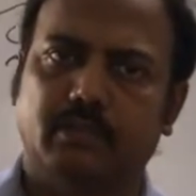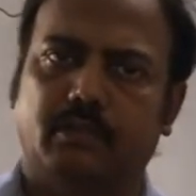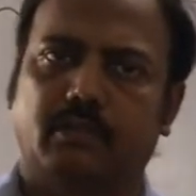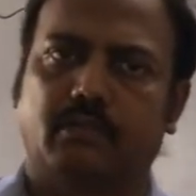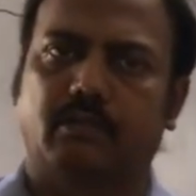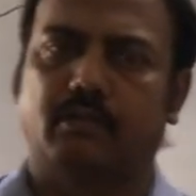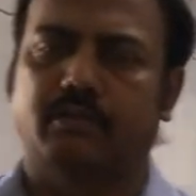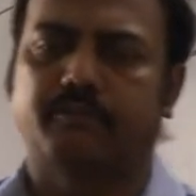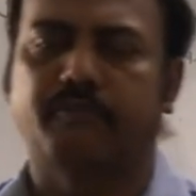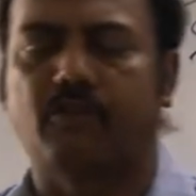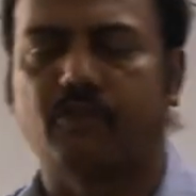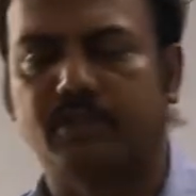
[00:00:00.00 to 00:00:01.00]
or
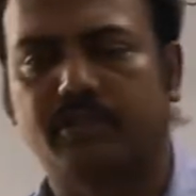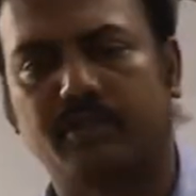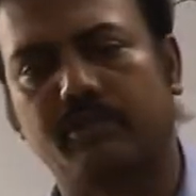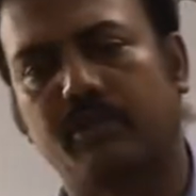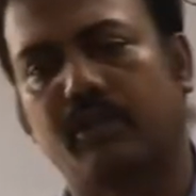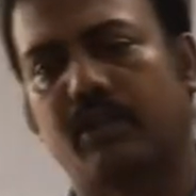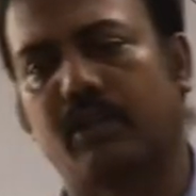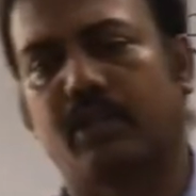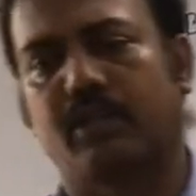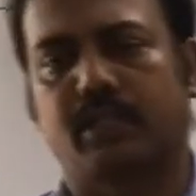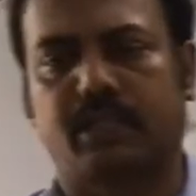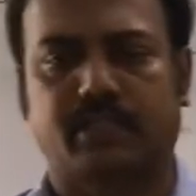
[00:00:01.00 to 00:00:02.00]
false
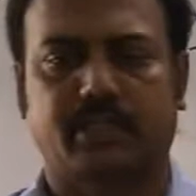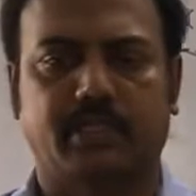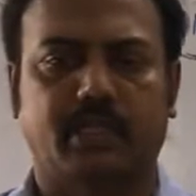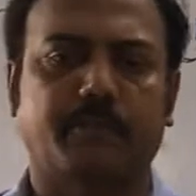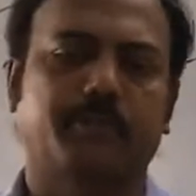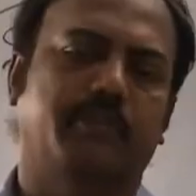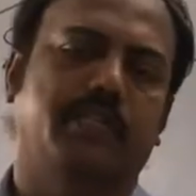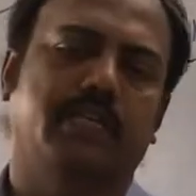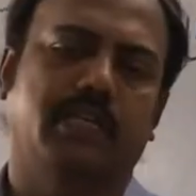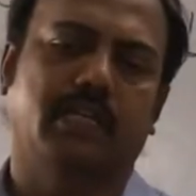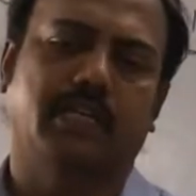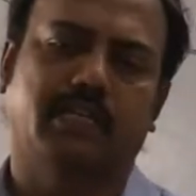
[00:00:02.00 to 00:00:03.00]
uniorder reaction. Up to
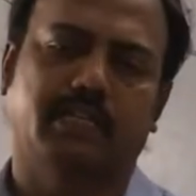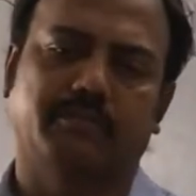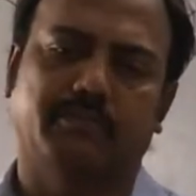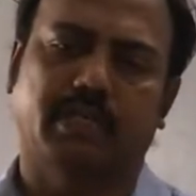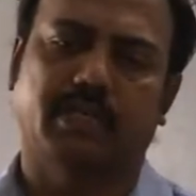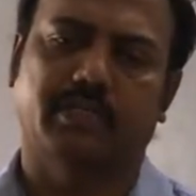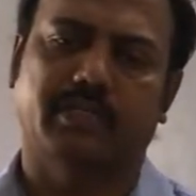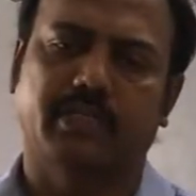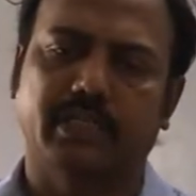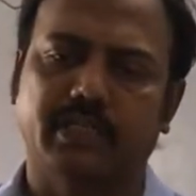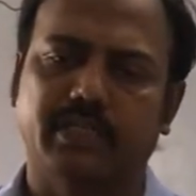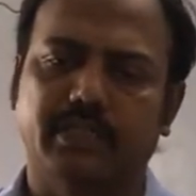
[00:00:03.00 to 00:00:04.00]
here I think we had
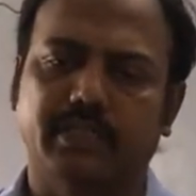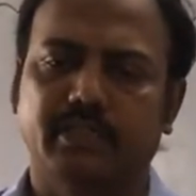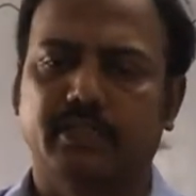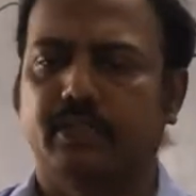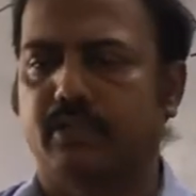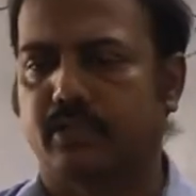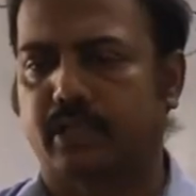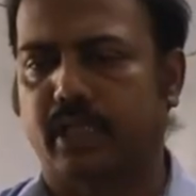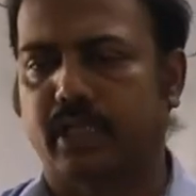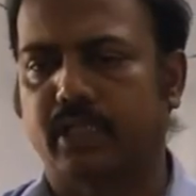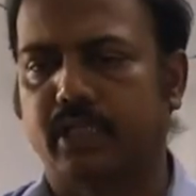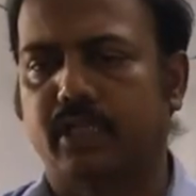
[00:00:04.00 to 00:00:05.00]
studied.
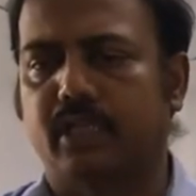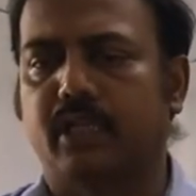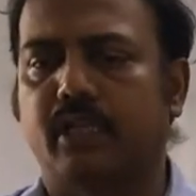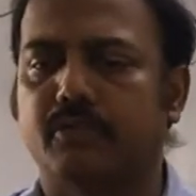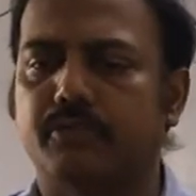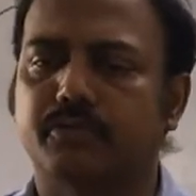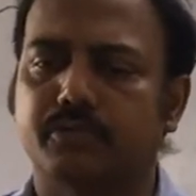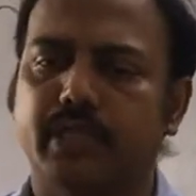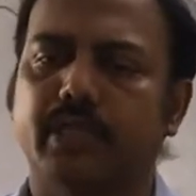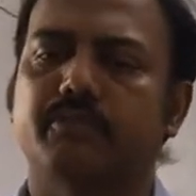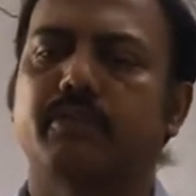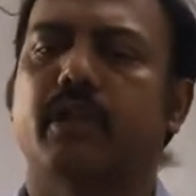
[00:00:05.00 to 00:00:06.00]
Okay, now
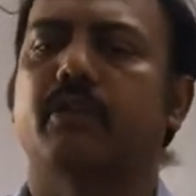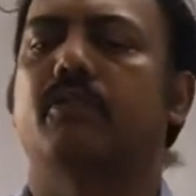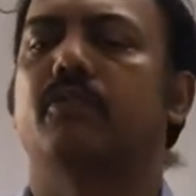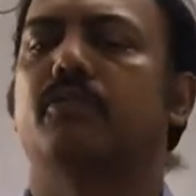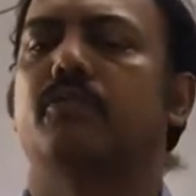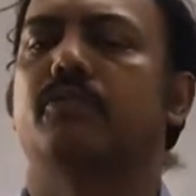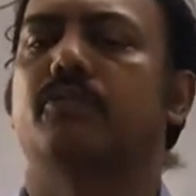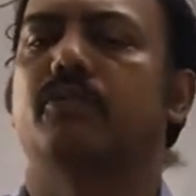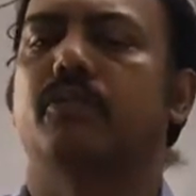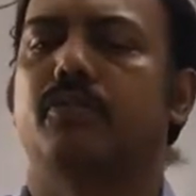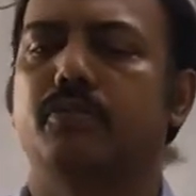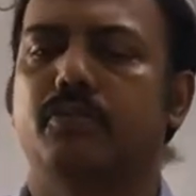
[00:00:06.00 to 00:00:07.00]
today we are going to
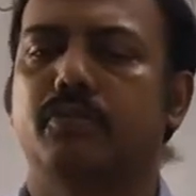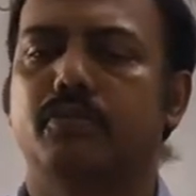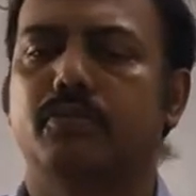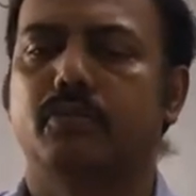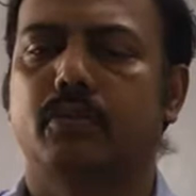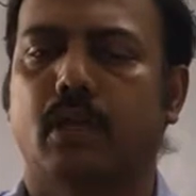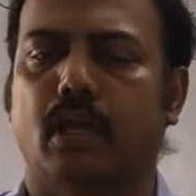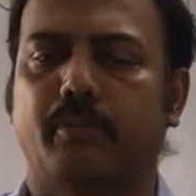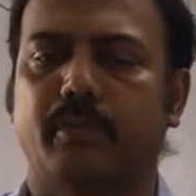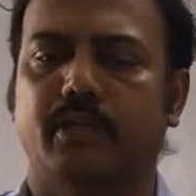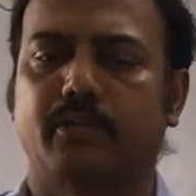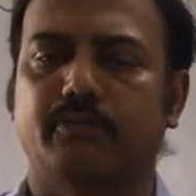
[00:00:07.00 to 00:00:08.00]

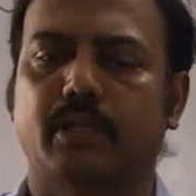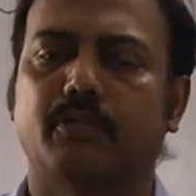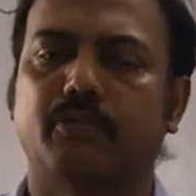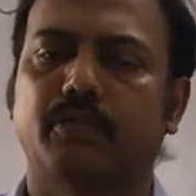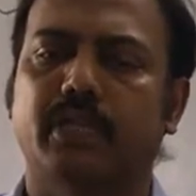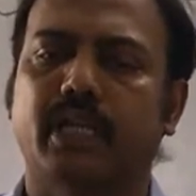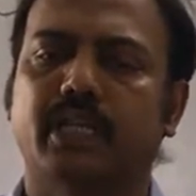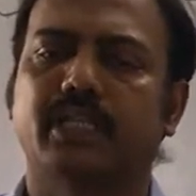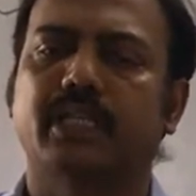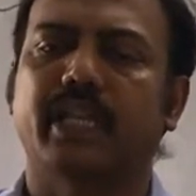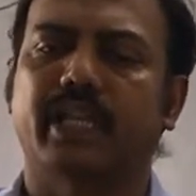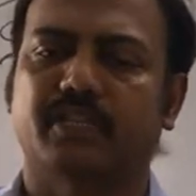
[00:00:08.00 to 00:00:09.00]
we are going to get
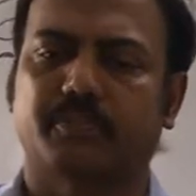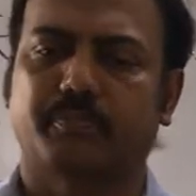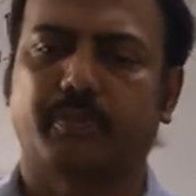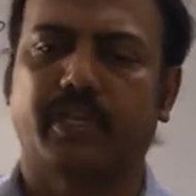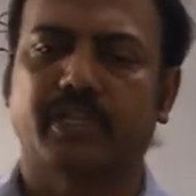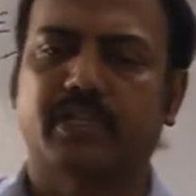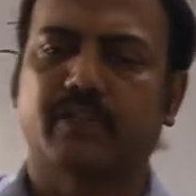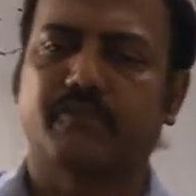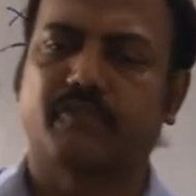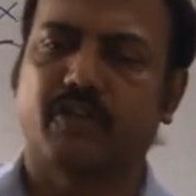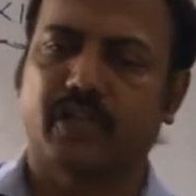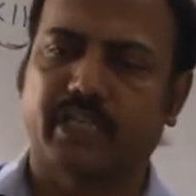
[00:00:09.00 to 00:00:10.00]
the expression
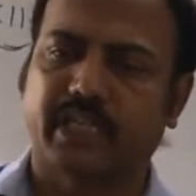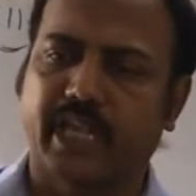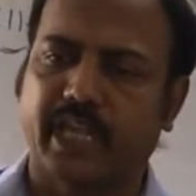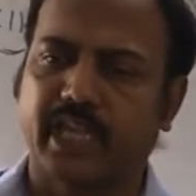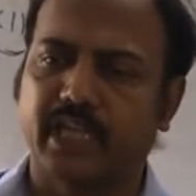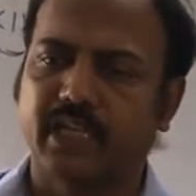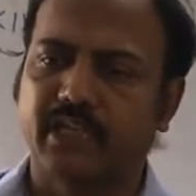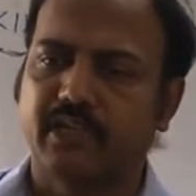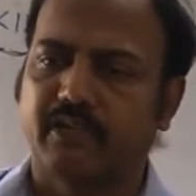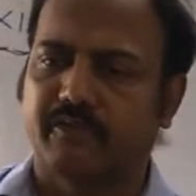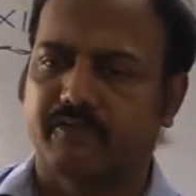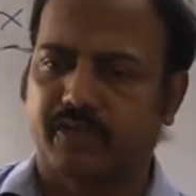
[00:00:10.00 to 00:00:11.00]
for K
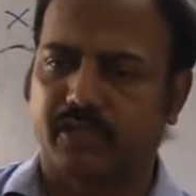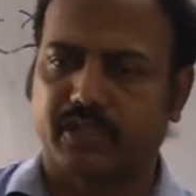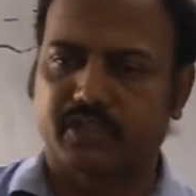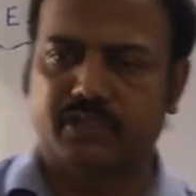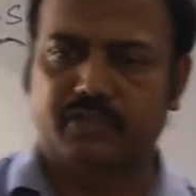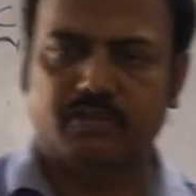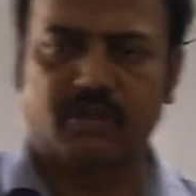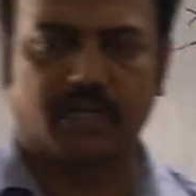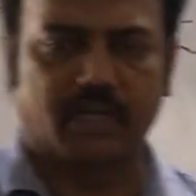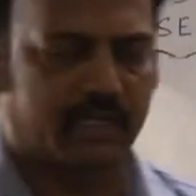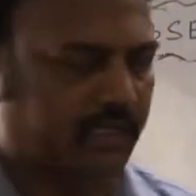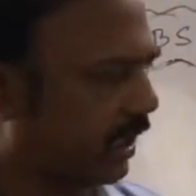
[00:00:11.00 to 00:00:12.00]
for the zero
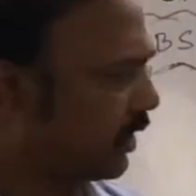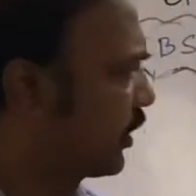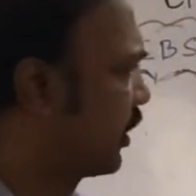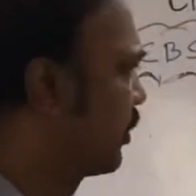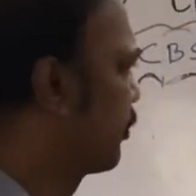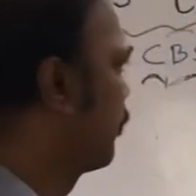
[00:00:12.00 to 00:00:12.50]
order reaction. So